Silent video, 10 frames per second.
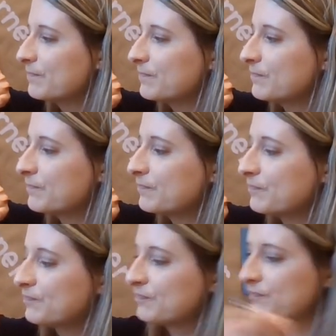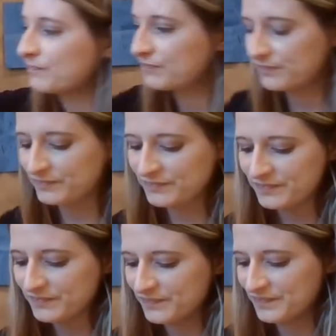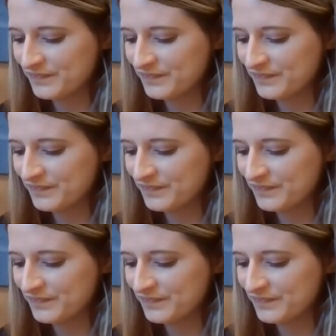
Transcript: Nobody speaks.